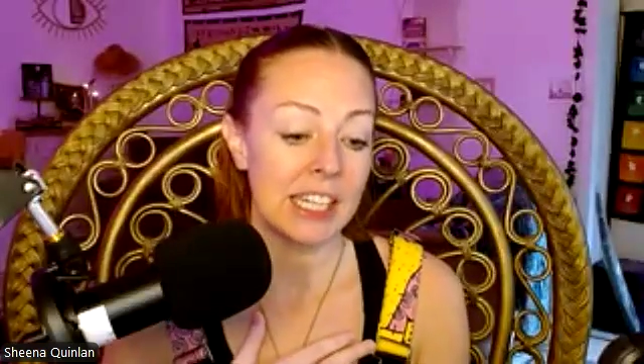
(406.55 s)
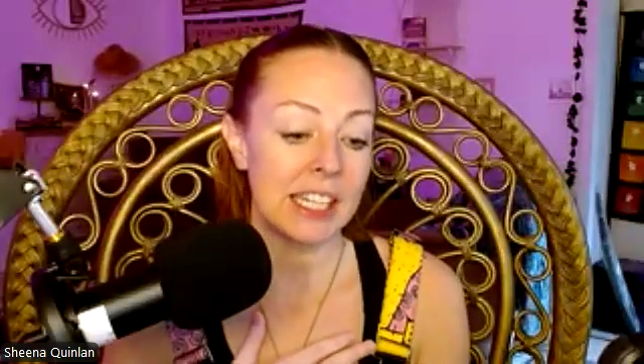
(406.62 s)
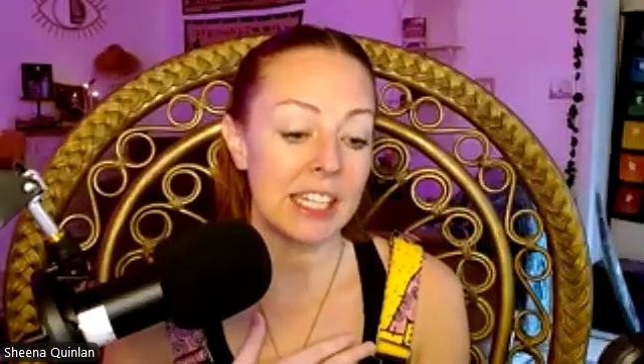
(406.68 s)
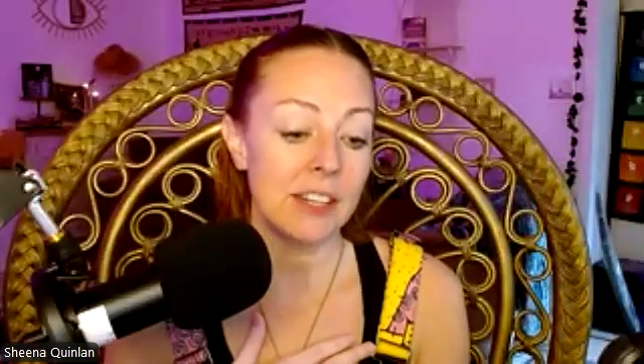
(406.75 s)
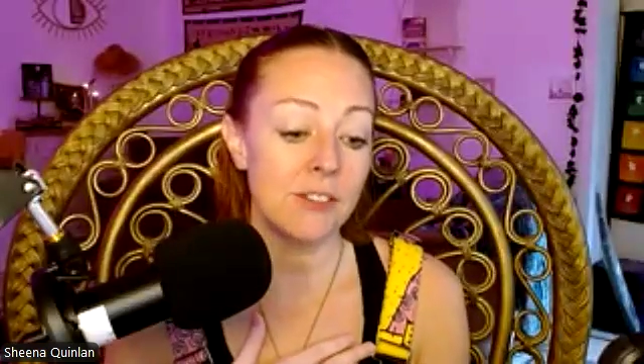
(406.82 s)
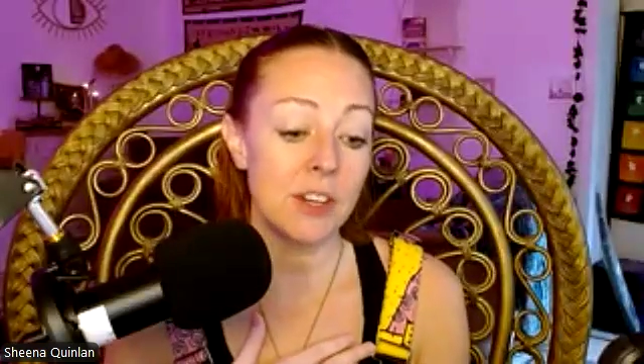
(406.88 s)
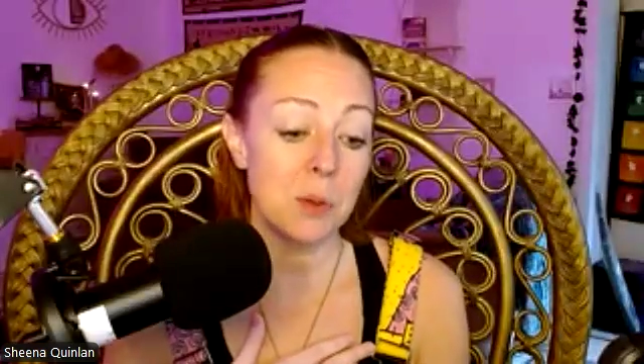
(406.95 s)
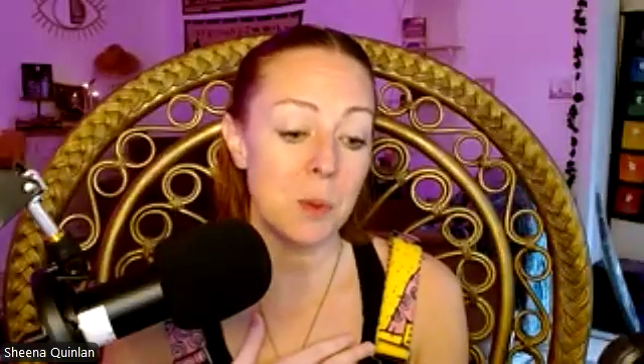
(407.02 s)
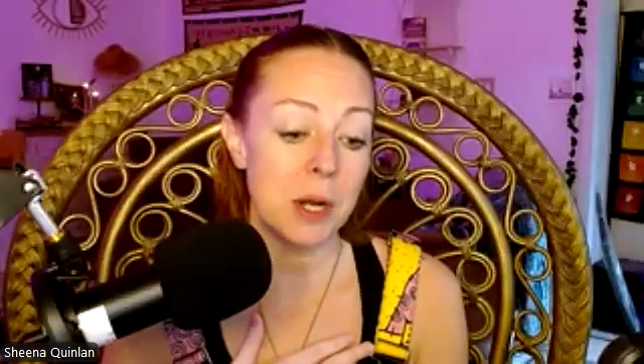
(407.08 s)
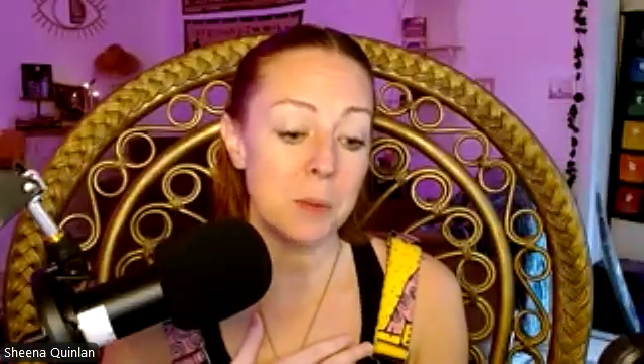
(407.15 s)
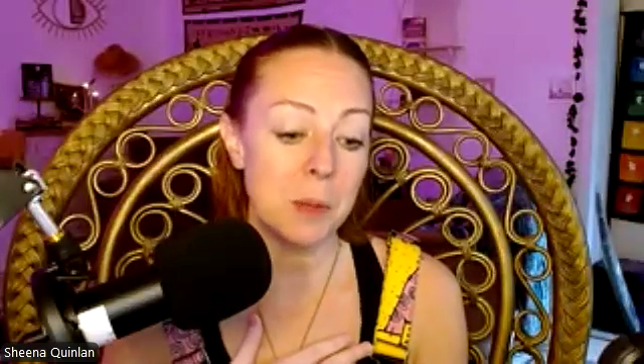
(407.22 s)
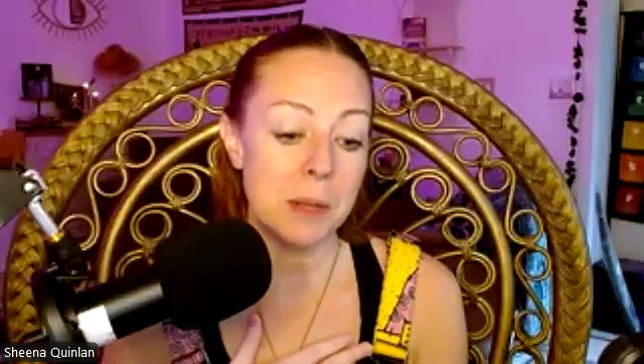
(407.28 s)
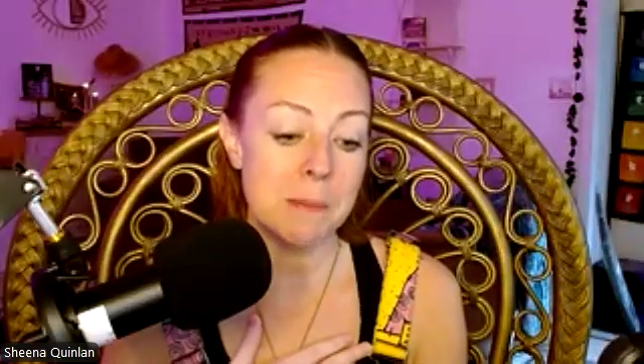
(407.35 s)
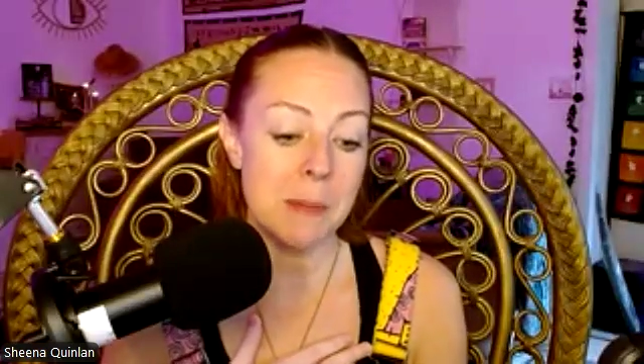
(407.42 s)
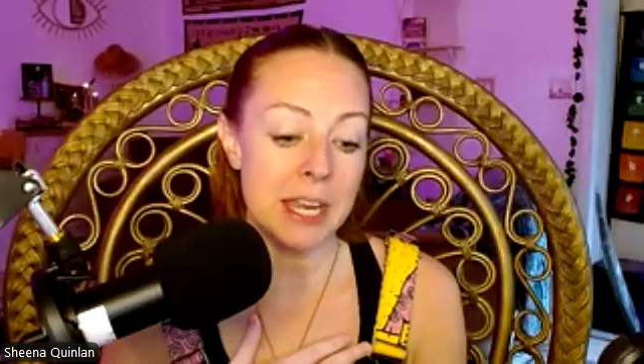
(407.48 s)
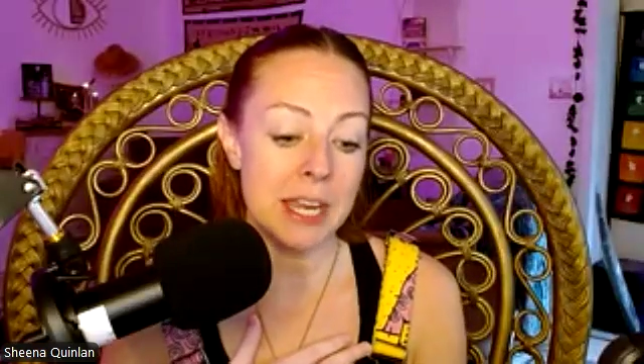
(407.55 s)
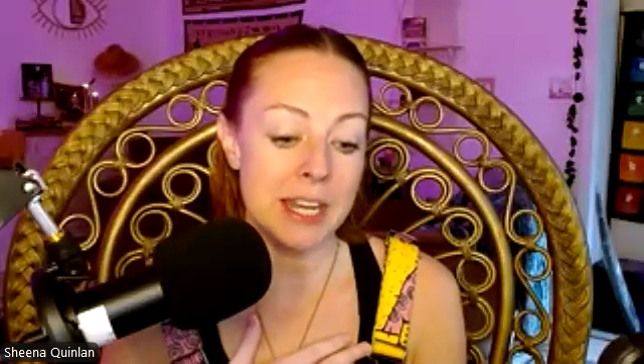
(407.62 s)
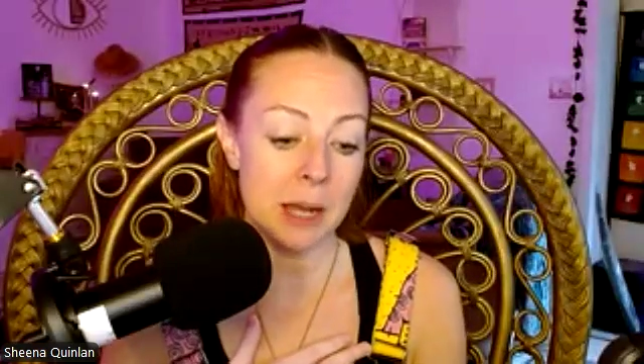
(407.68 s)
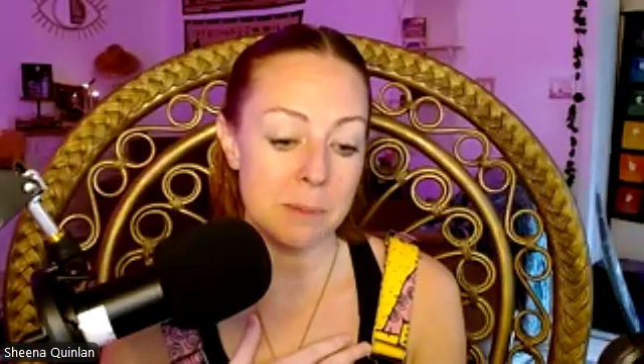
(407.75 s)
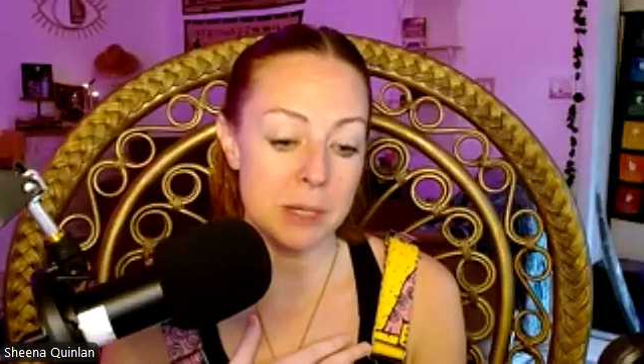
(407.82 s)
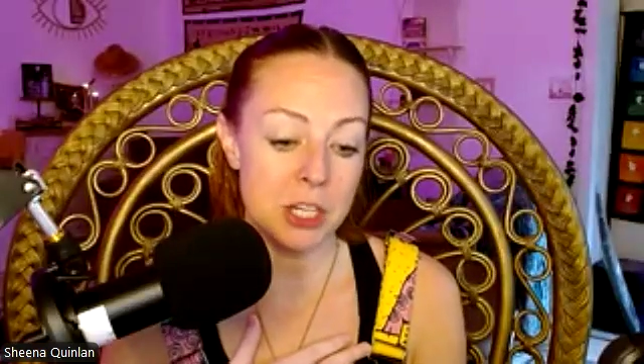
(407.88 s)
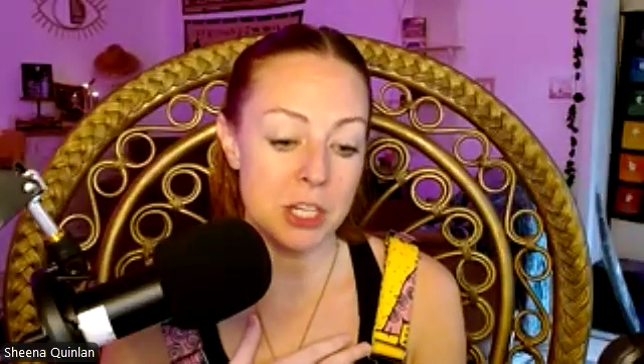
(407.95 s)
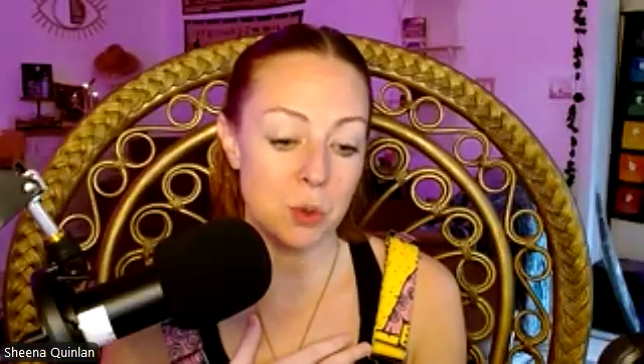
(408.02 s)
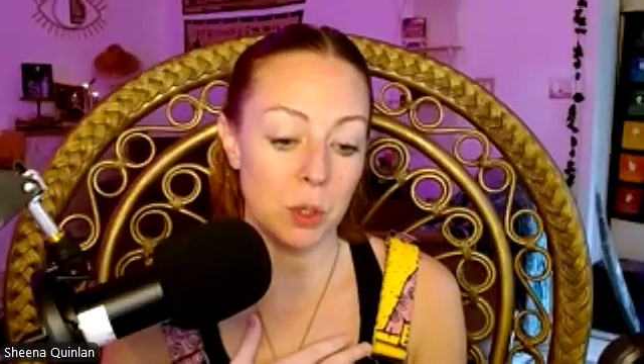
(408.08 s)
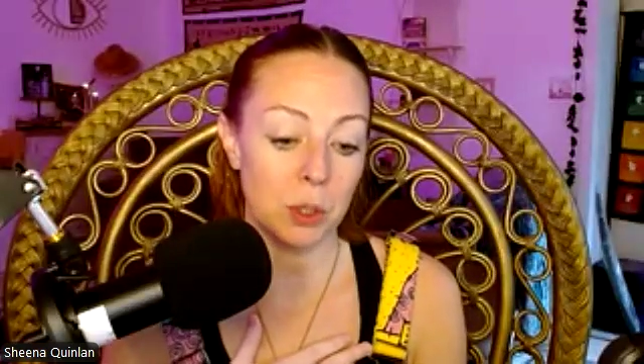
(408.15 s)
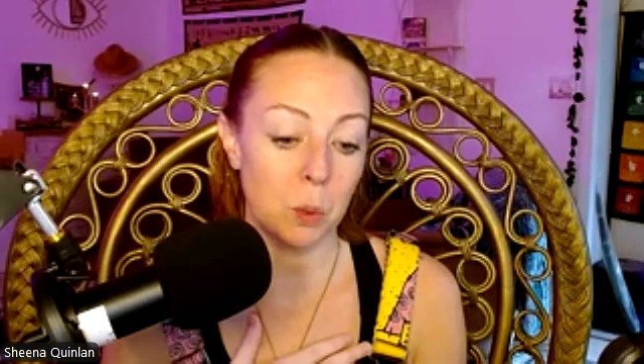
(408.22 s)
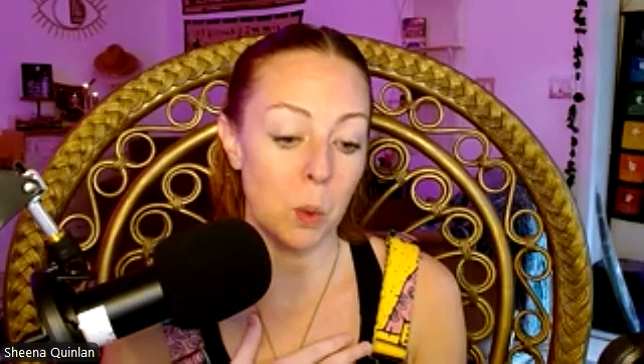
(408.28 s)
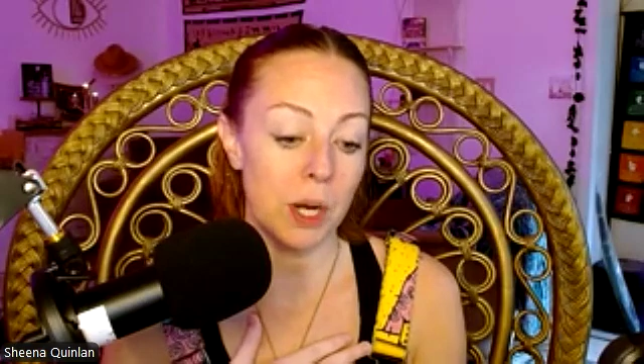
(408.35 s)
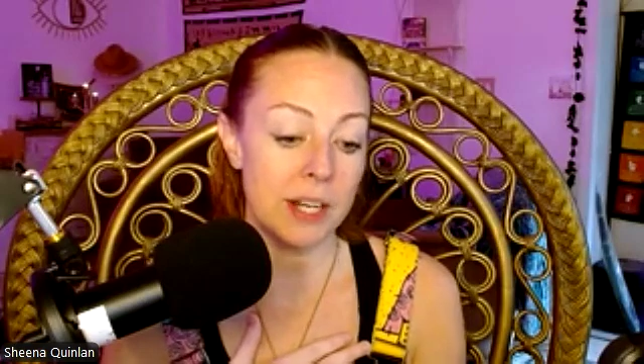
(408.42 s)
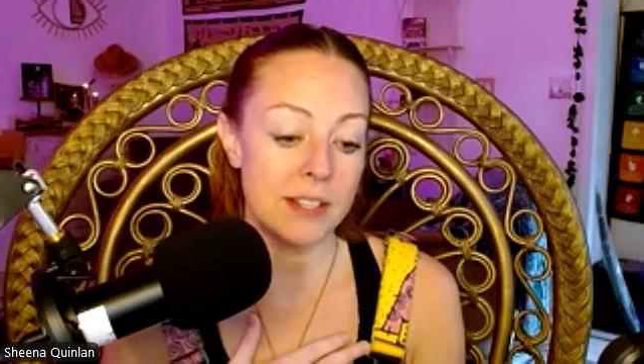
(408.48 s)
Even when we may not be sure
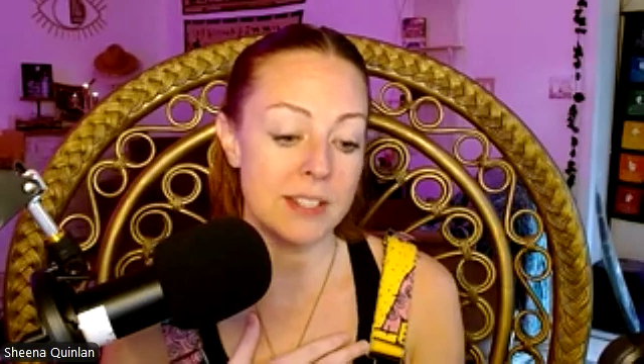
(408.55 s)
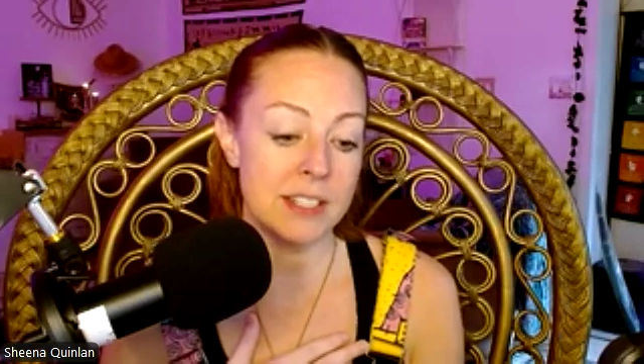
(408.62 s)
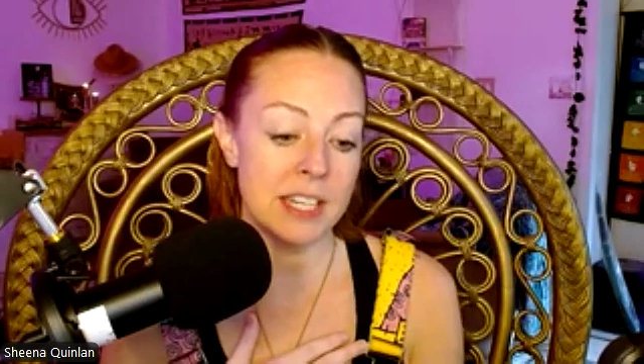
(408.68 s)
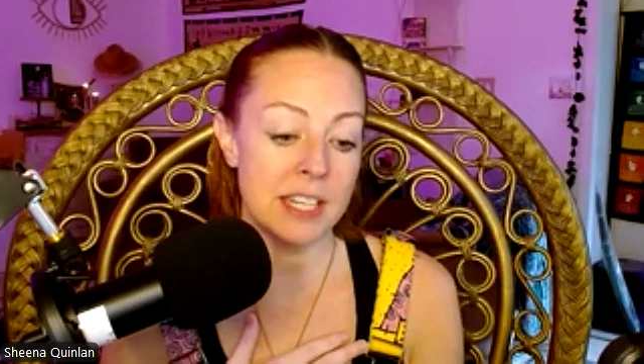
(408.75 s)
what is